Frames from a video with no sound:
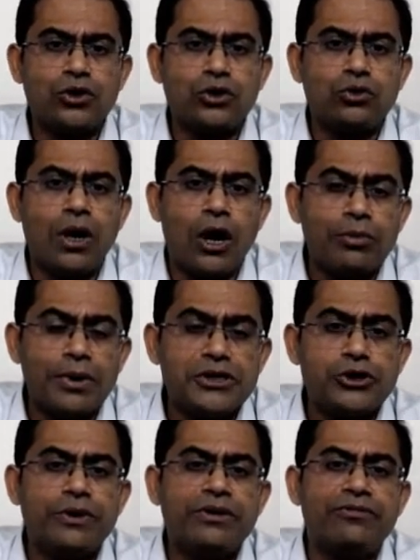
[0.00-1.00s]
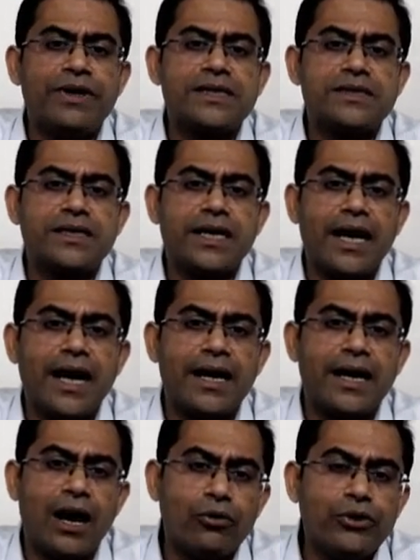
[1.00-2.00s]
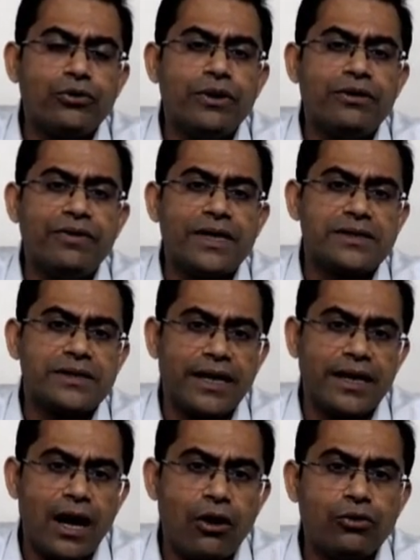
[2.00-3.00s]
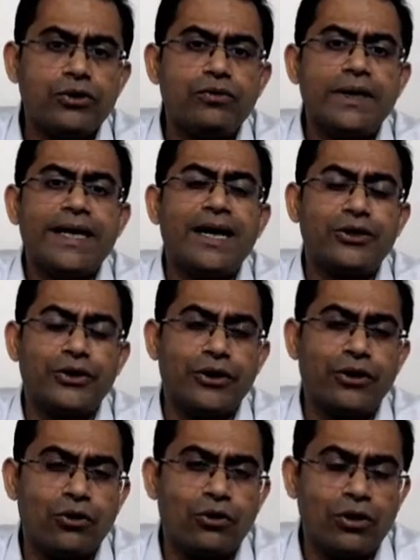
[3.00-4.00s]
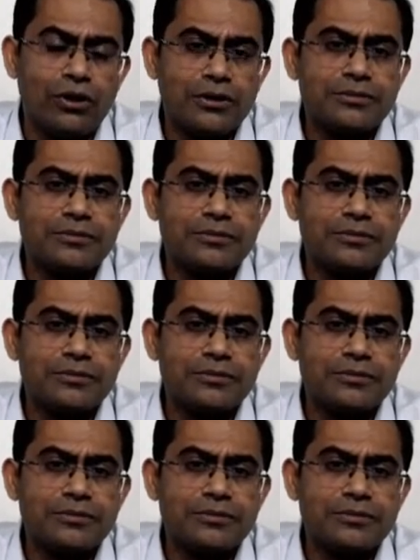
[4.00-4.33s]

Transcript: to how much you invest and how you invest and how you will get to your goal.